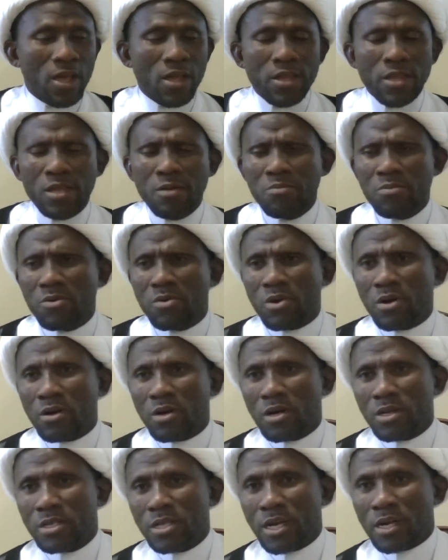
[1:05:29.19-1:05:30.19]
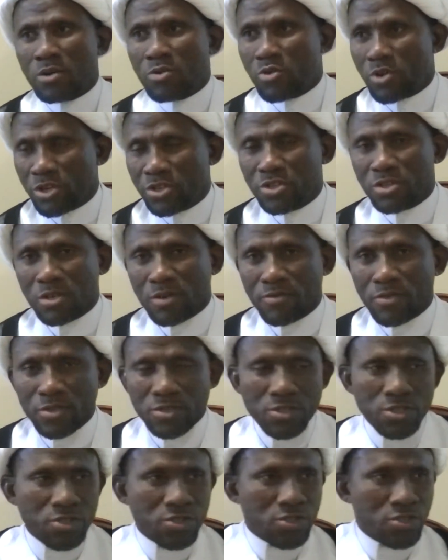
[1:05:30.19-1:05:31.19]
Number one, the question of the
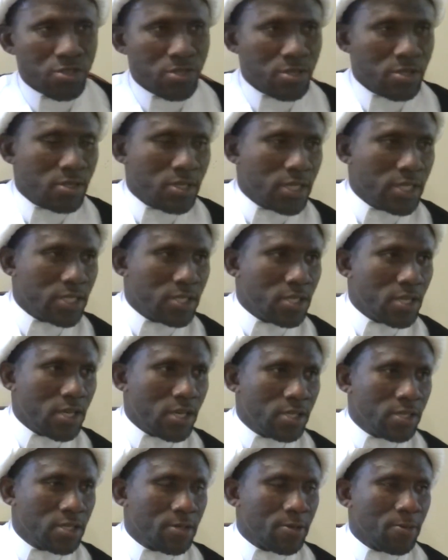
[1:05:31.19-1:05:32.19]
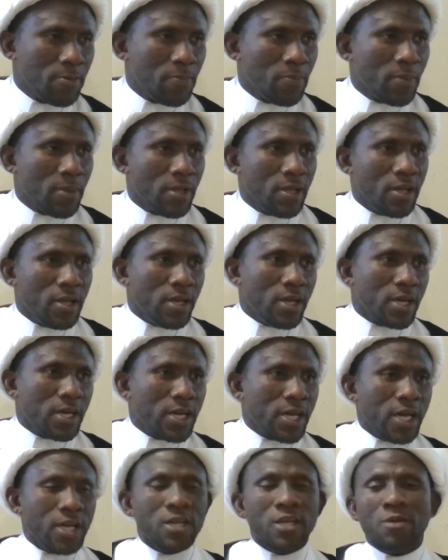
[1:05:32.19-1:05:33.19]
sister is that
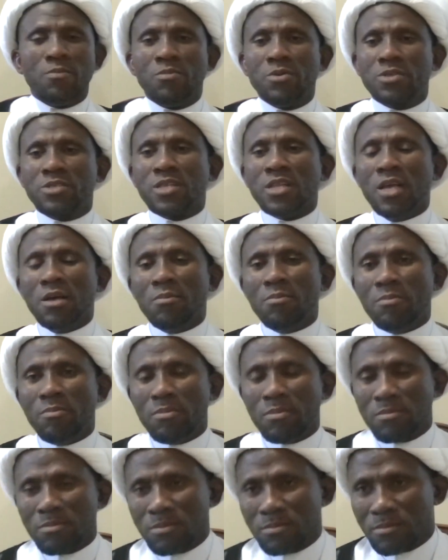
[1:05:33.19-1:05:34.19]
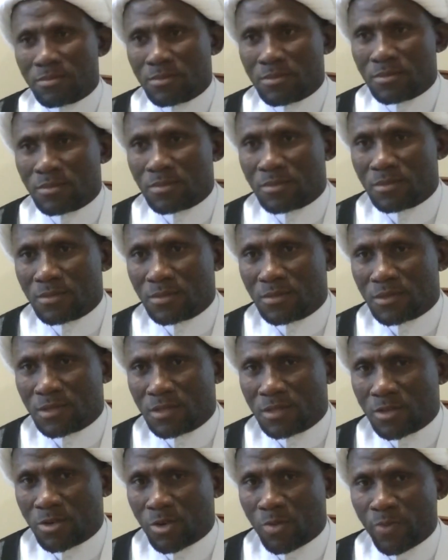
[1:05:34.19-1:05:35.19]
can a Muslim
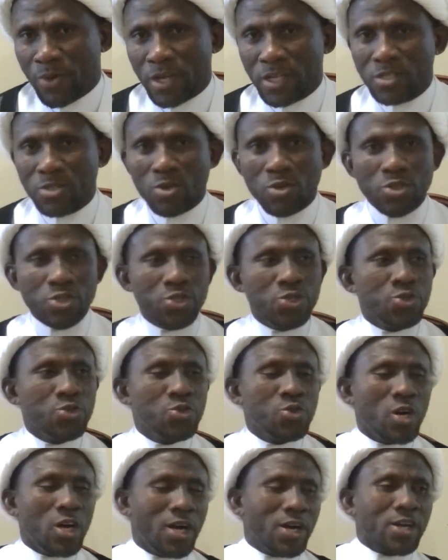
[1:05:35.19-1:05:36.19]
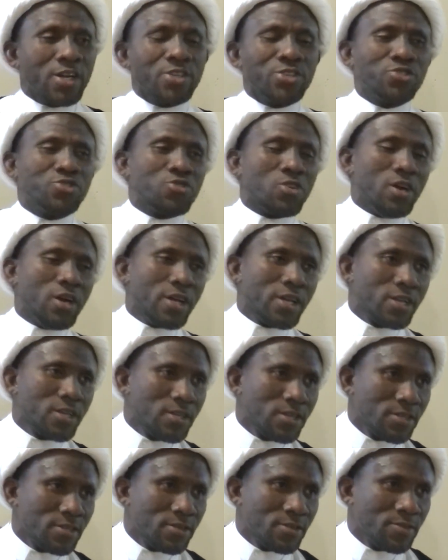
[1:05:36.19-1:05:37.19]
commit or do hunger strike?
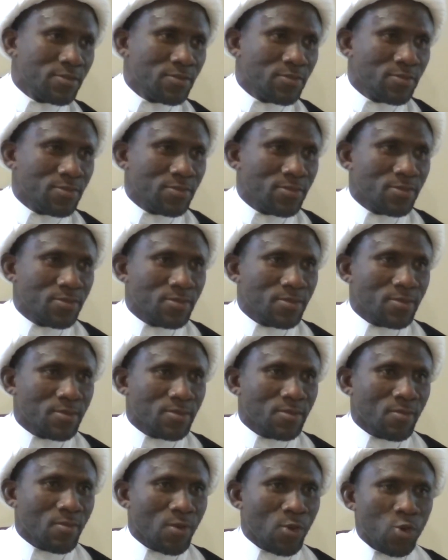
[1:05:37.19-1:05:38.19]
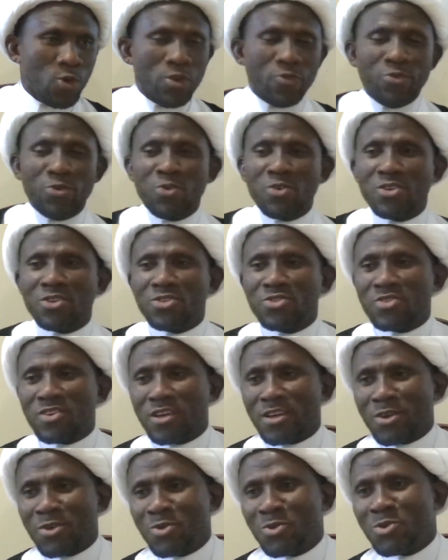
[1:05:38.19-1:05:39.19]
Or if you want to
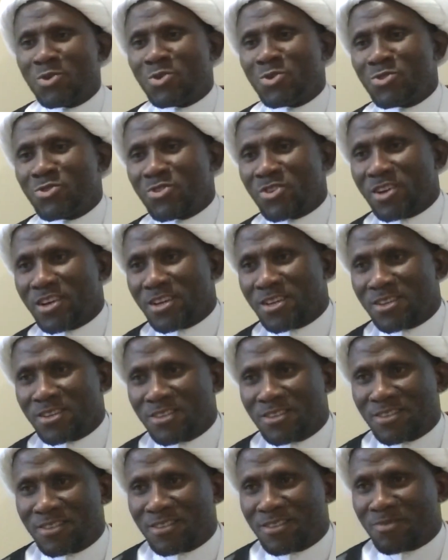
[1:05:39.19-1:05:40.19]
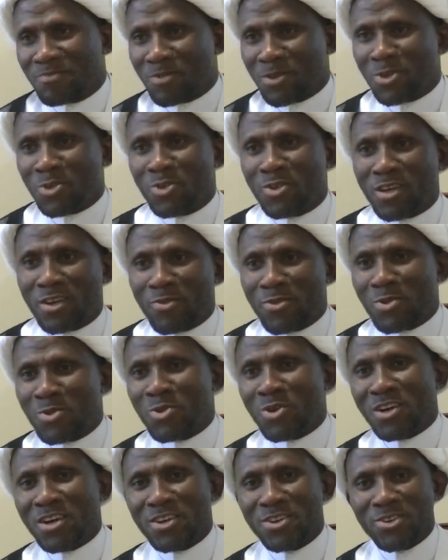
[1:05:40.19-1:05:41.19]
strike, you go strike. But you don't have to
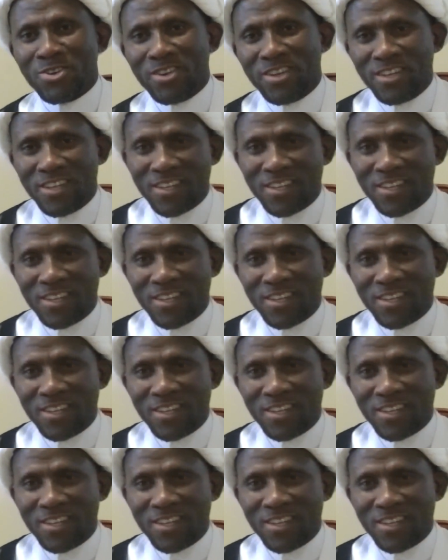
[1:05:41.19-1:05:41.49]
go hungry.